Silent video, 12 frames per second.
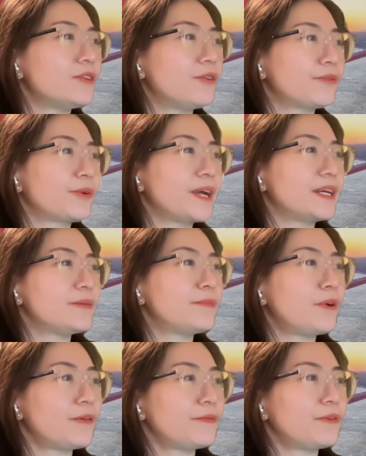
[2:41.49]
of greater
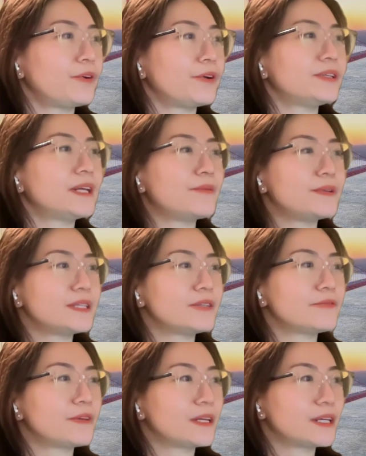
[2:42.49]
portfolio
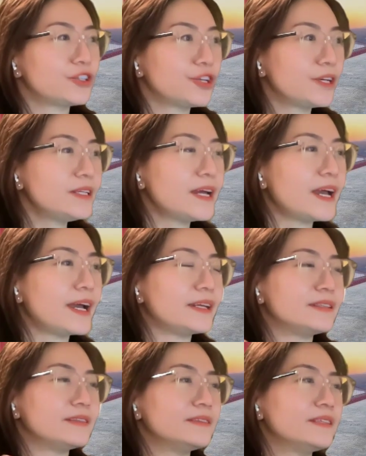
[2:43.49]
diversification
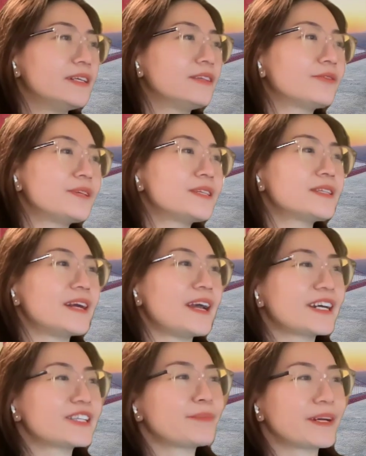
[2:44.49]
and increase the
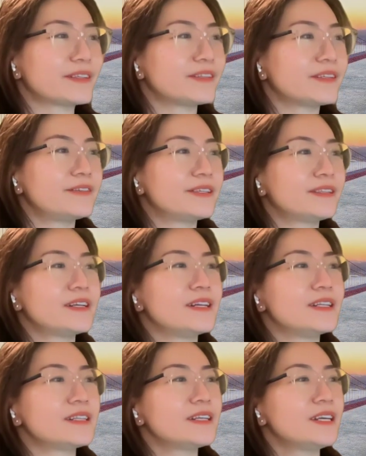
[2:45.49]
expected
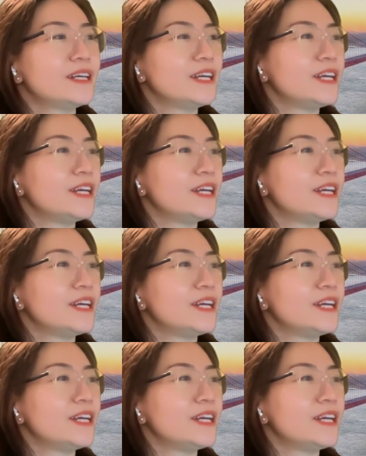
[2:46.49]
returns.